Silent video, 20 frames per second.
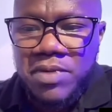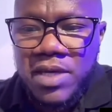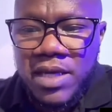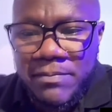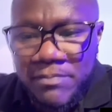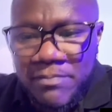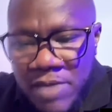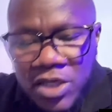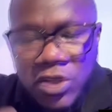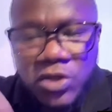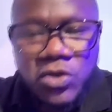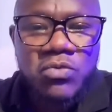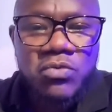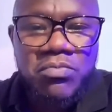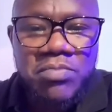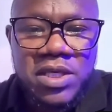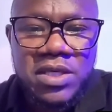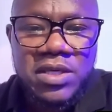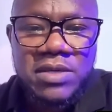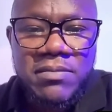make you
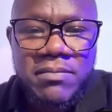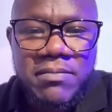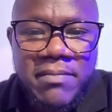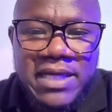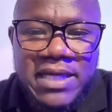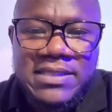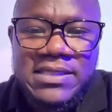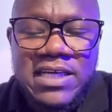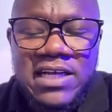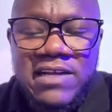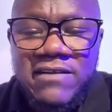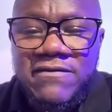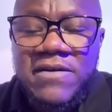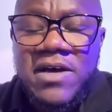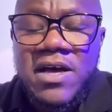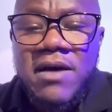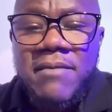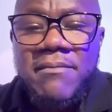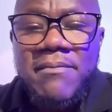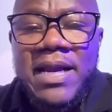be
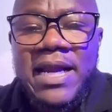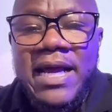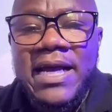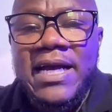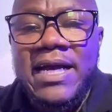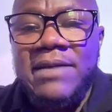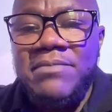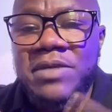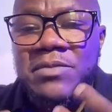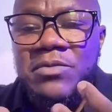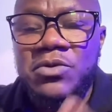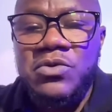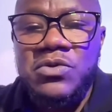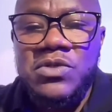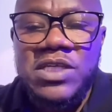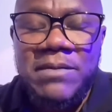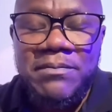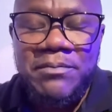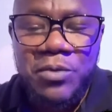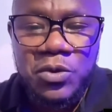myself, but I can be able to
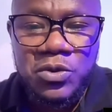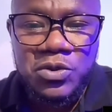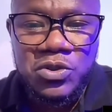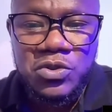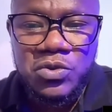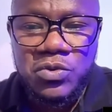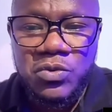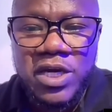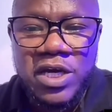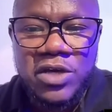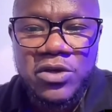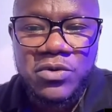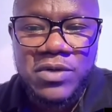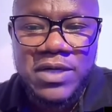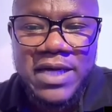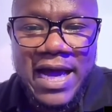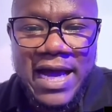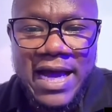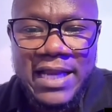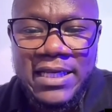support you where you
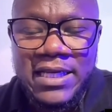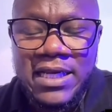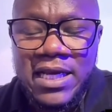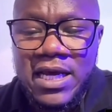can,